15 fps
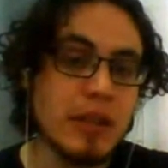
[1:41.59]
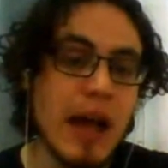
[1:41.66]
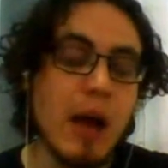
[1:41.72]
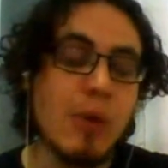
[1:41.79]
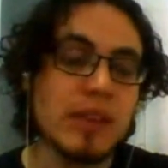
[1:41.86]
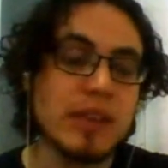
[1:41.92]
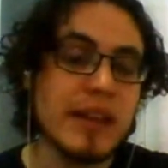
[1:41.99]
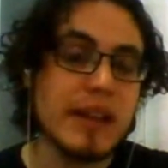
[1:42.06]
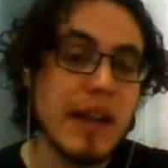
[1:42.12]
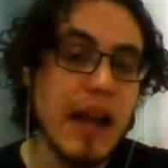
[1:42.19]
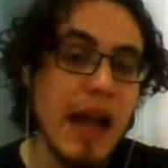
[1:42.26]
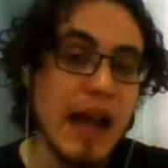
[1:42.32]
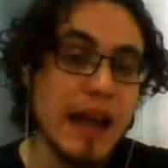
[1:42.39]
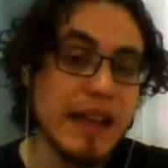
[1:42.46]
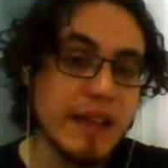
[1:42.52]
how will their
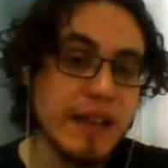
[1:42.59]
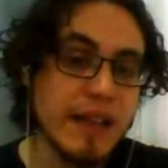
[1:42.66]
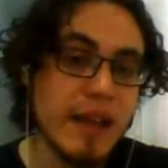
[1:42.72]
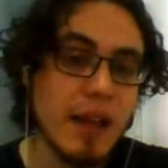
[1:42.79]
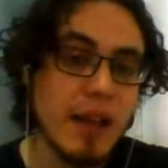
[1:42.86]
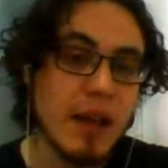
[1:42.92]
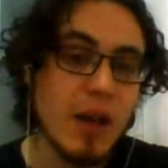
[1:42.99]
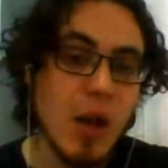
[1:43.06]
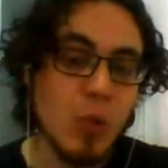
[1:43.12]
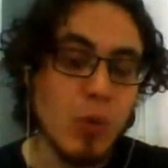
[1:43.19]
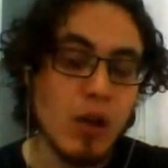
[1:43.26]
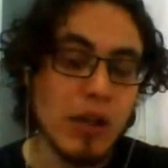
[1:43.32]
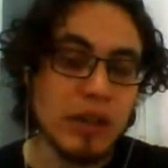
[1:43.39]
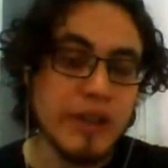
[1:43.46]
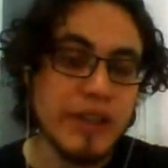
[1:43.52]
idea
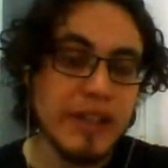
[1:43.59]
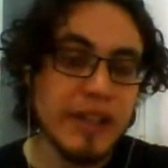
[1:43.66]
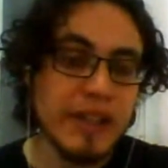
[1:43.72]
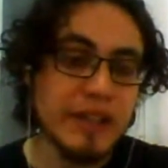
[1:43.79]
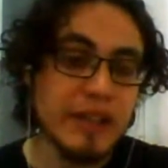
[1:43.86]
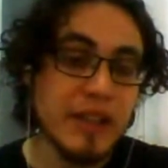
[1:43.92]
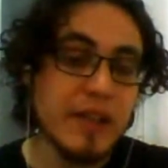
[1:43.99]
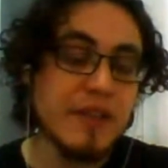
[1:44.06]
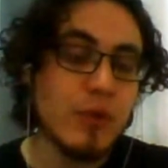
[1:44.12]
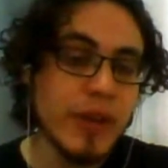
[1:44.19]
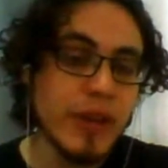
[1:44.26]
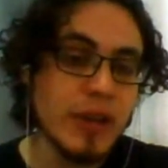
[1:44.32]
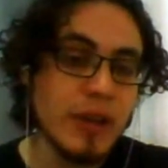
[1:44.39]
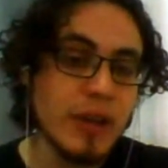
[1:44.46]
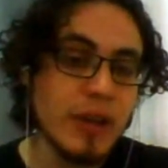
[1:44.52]
will be
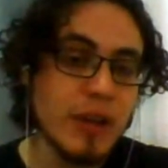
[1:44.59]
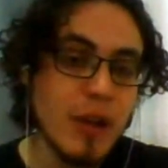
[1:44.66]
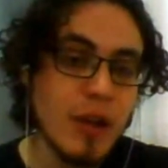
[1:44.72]
differing